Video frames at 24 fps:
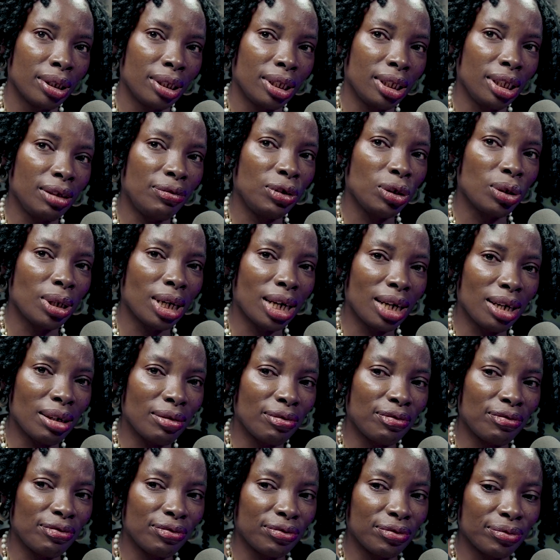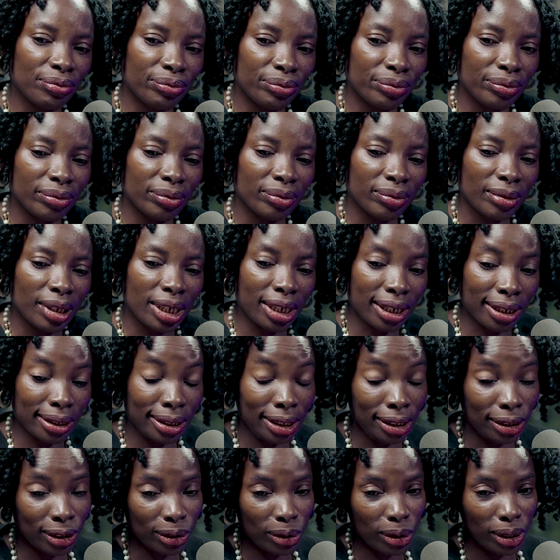if you have a
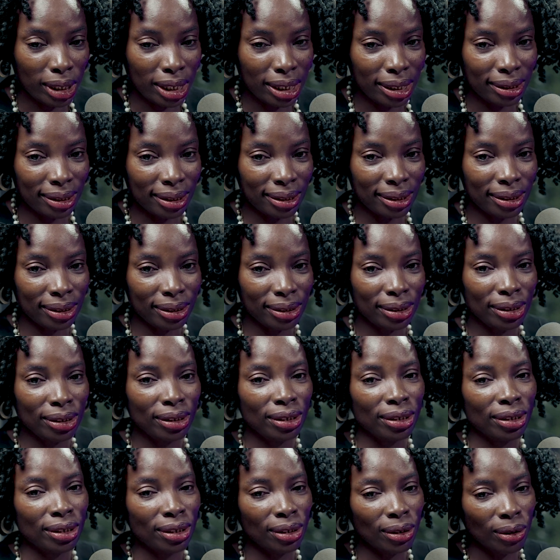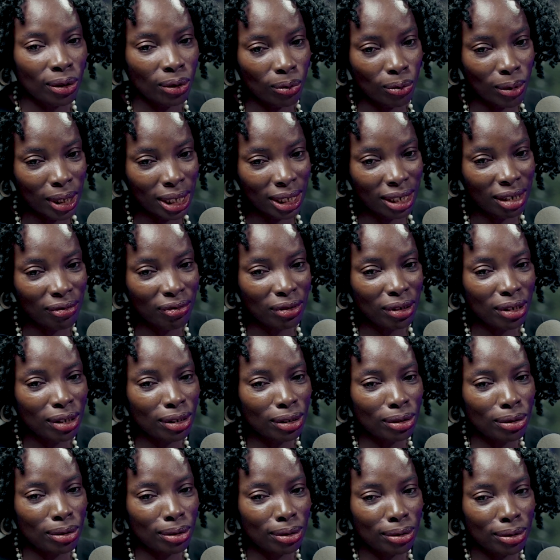clean toilet, whenever
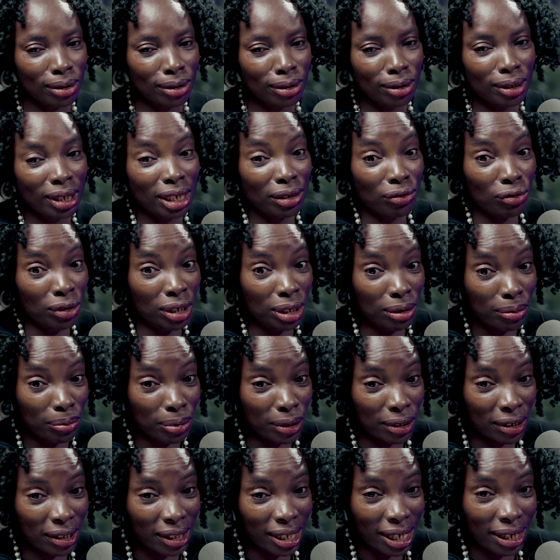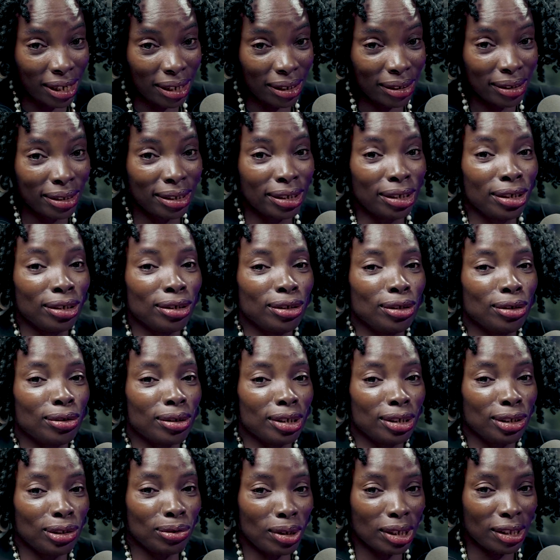you can read a book there, you
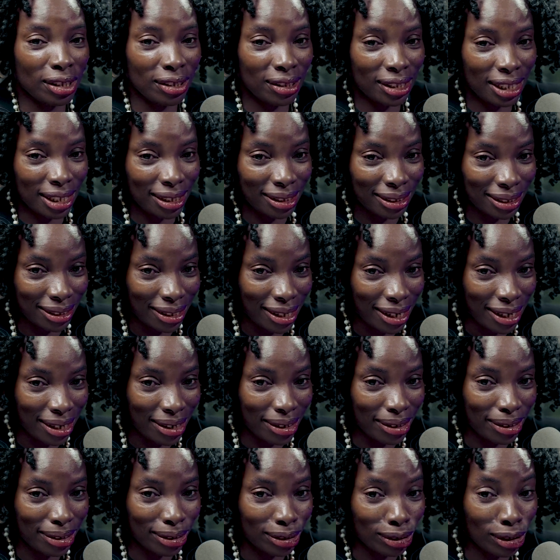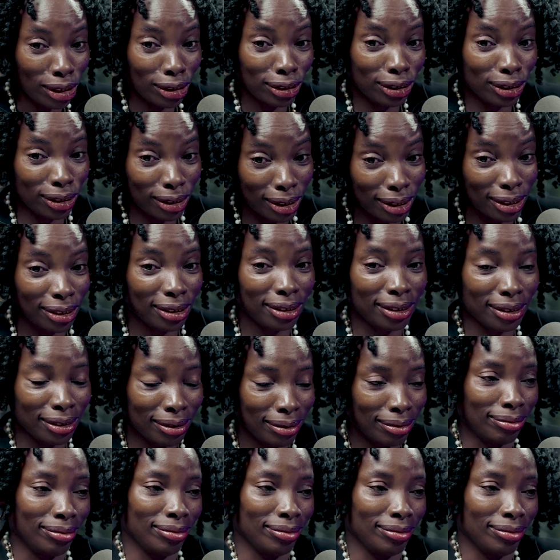can do other things there, not just